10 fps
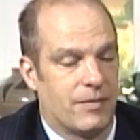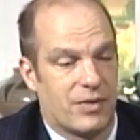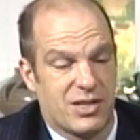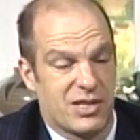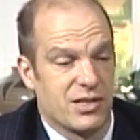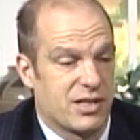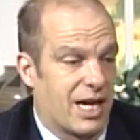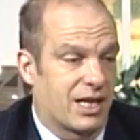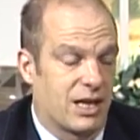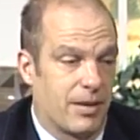since the
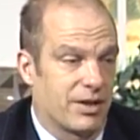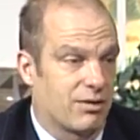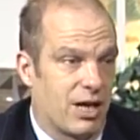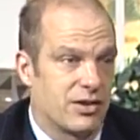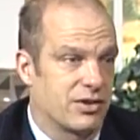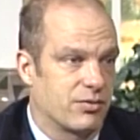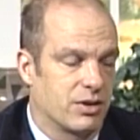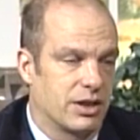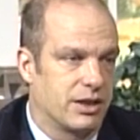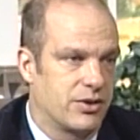economic crisis
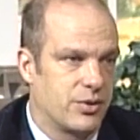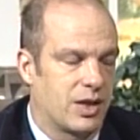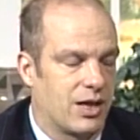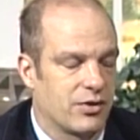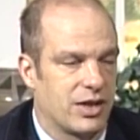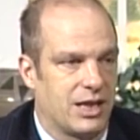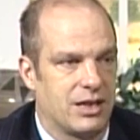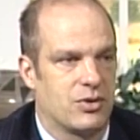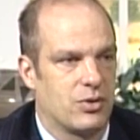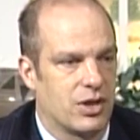really of 2008,
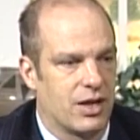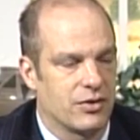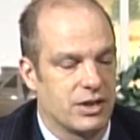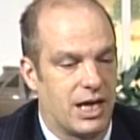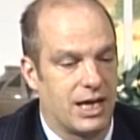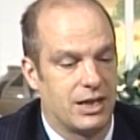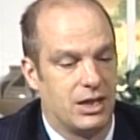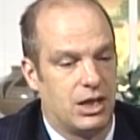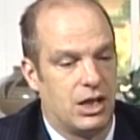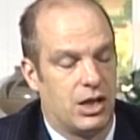2009,
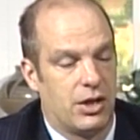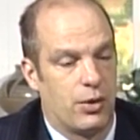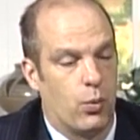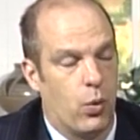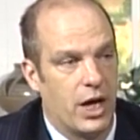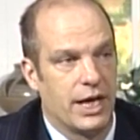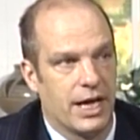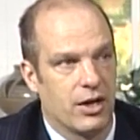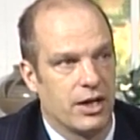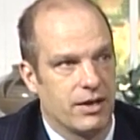the one
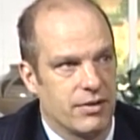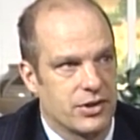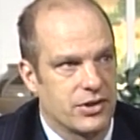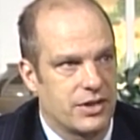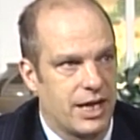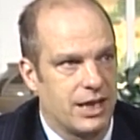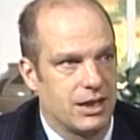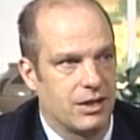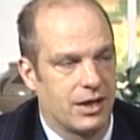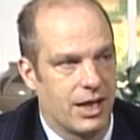area of the
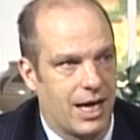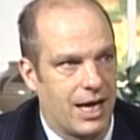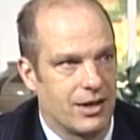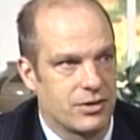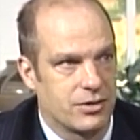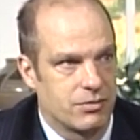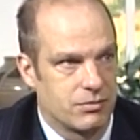state that has